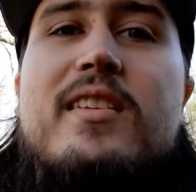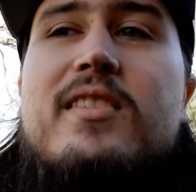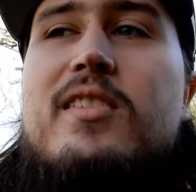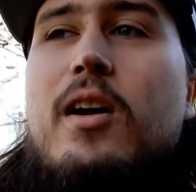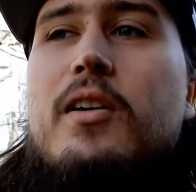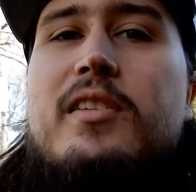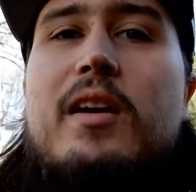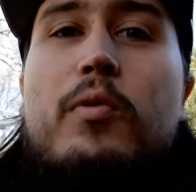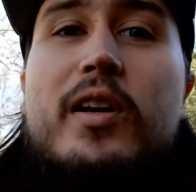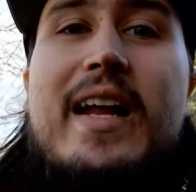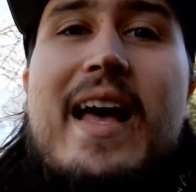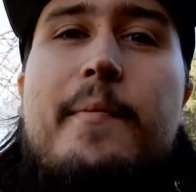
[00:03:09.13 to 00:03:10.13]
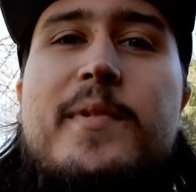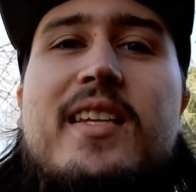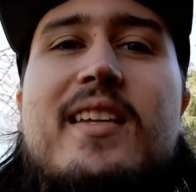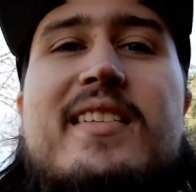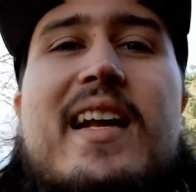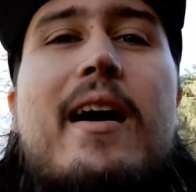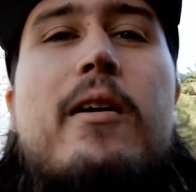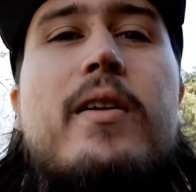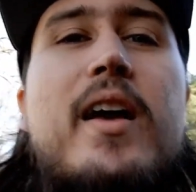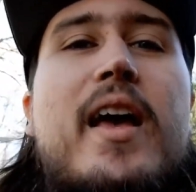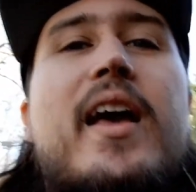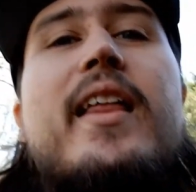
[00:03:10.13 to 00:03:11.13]
this is all done, we're gonna empty this out,
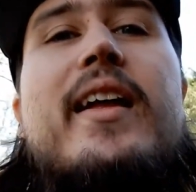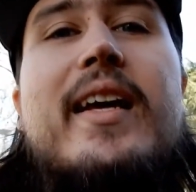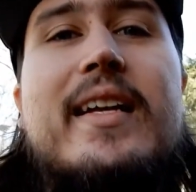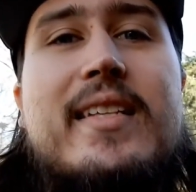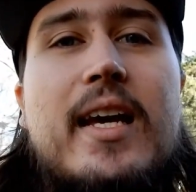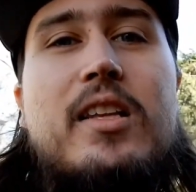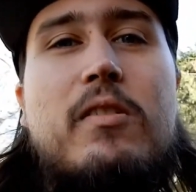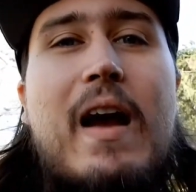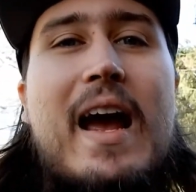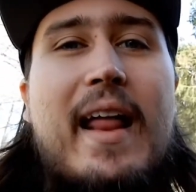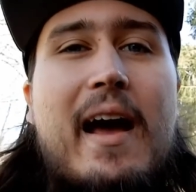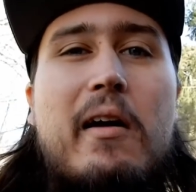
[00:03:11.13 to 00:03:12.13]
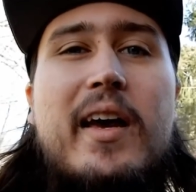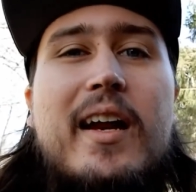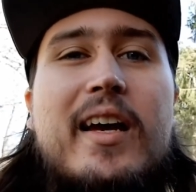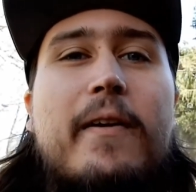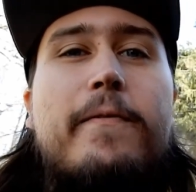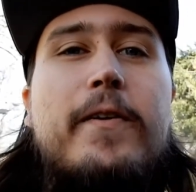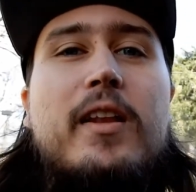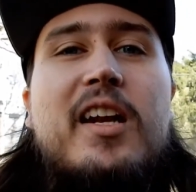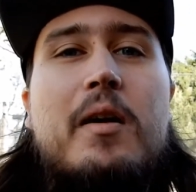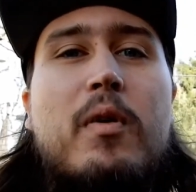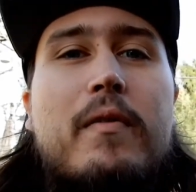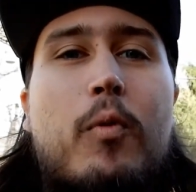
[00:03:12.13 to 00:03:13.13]
and then I'm gonna take the rad out and I'm gonna fill it
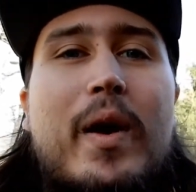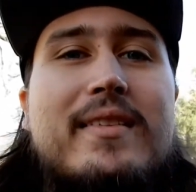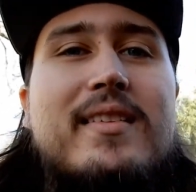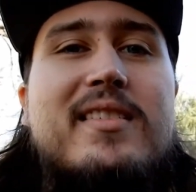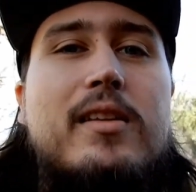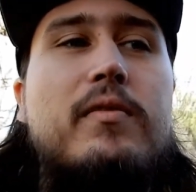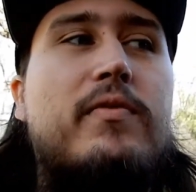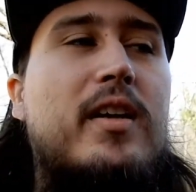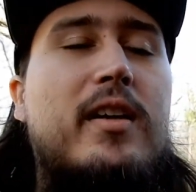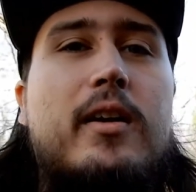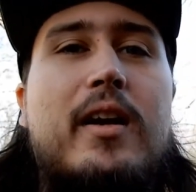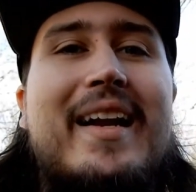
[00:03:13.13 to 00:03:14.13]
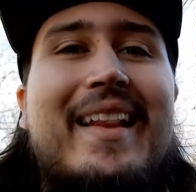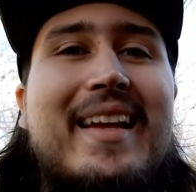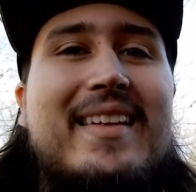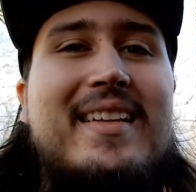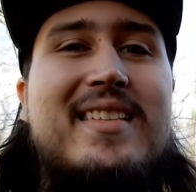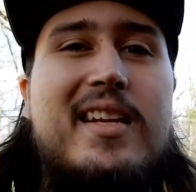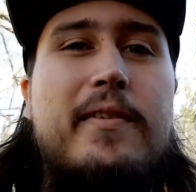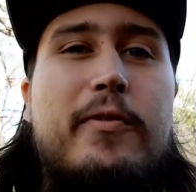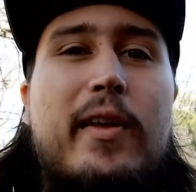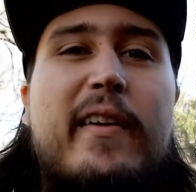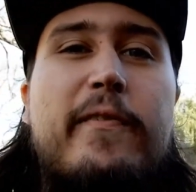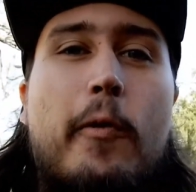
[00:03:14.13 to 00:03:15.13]
up with white distilled vinegar and let that sit
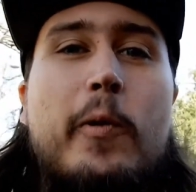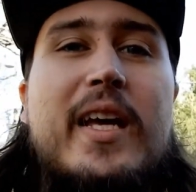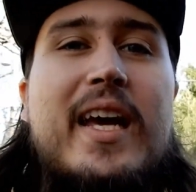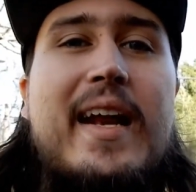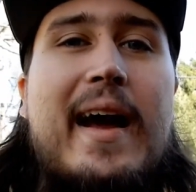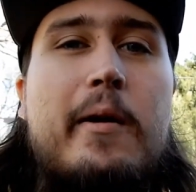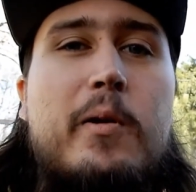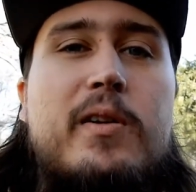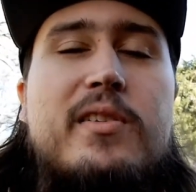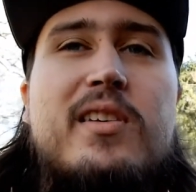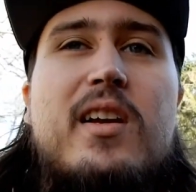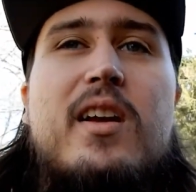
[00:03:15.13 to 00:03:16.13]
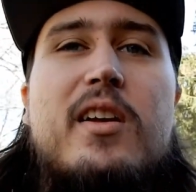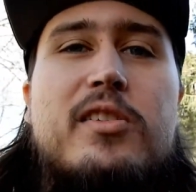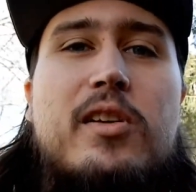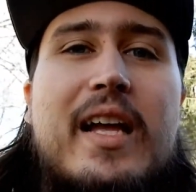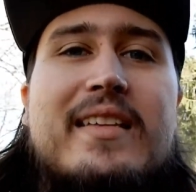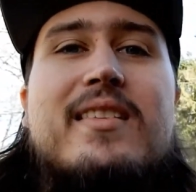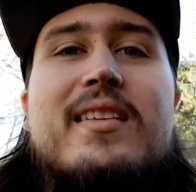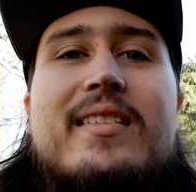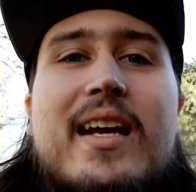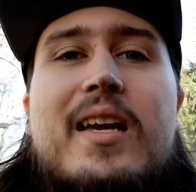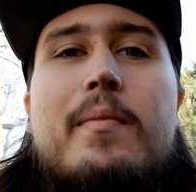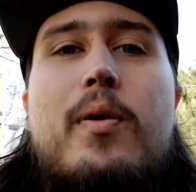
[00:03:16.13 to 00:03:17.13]
for like 48 hours. So that's the
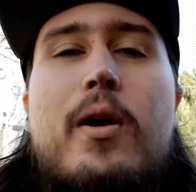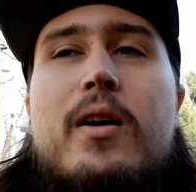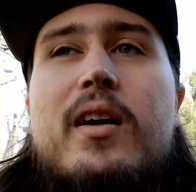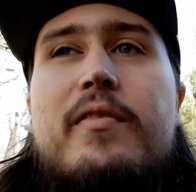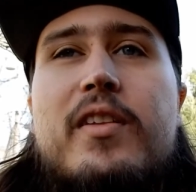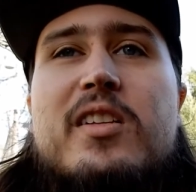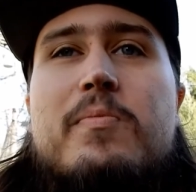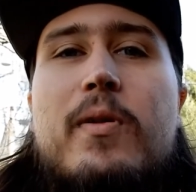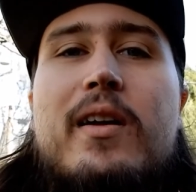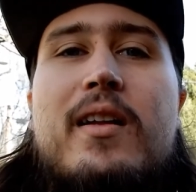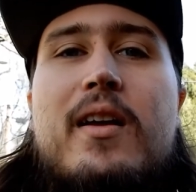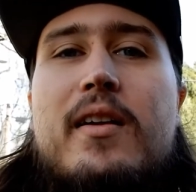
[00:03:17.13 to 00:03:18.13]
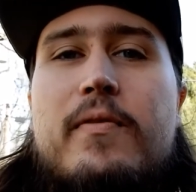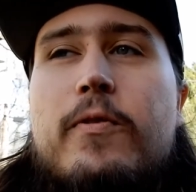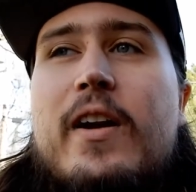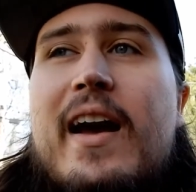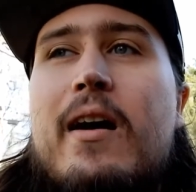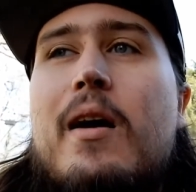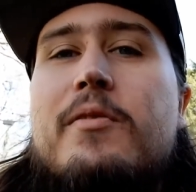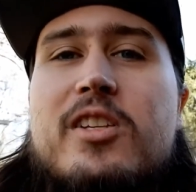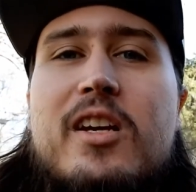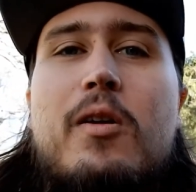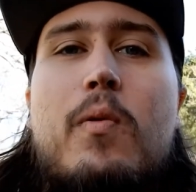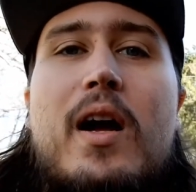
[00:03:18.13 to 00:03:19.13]
second part of this, but for now I'm
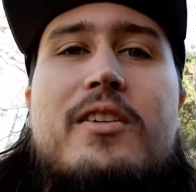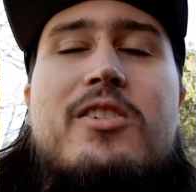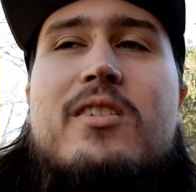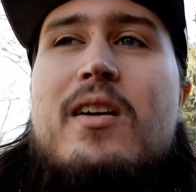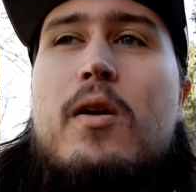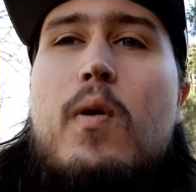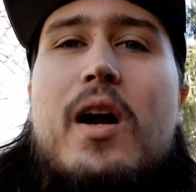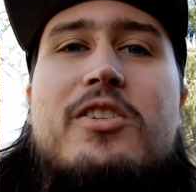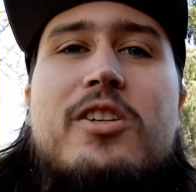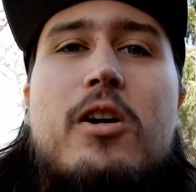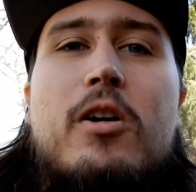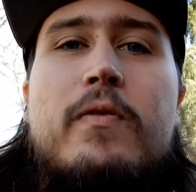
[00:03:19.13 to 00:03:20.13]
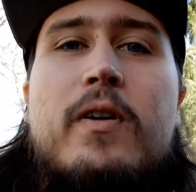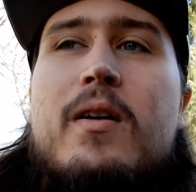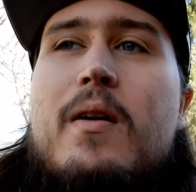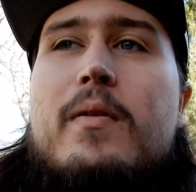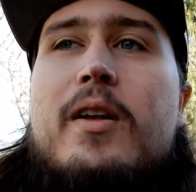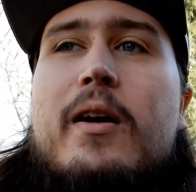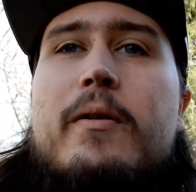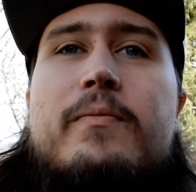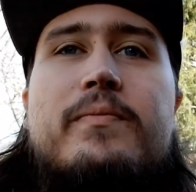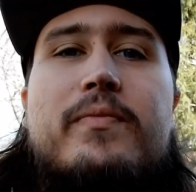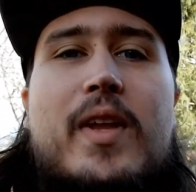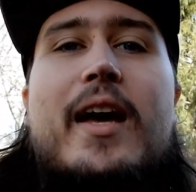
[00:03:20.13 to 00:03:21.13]
just gonna watch it over. You know,
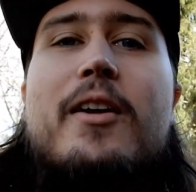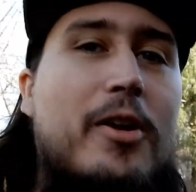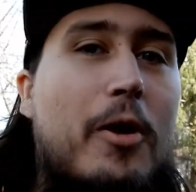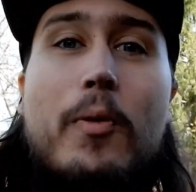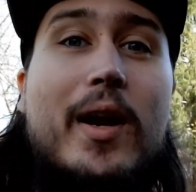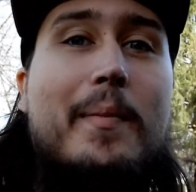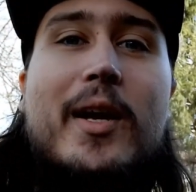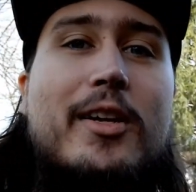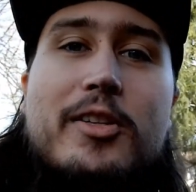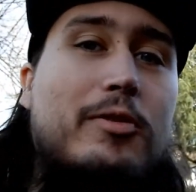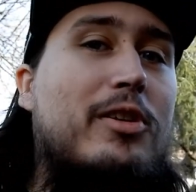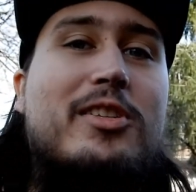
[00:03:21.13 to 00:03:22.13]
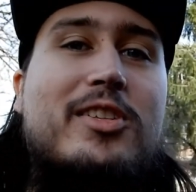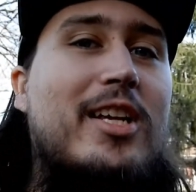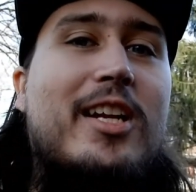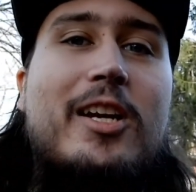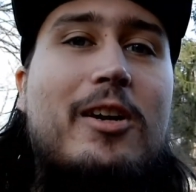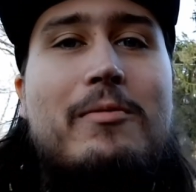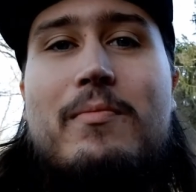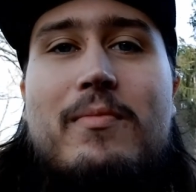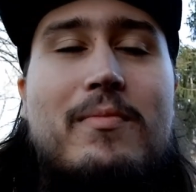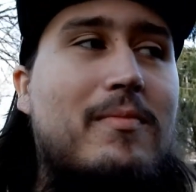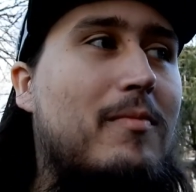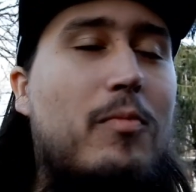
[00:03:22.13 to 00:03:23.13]
I don't know what I'm gonna do, just sit here and
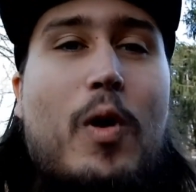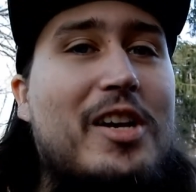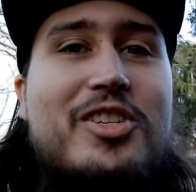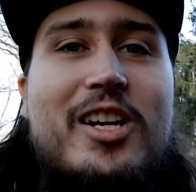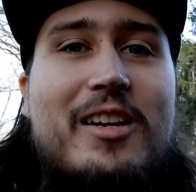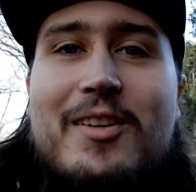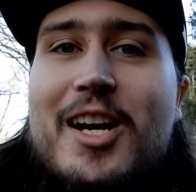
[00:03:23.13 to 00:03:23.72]
watch it.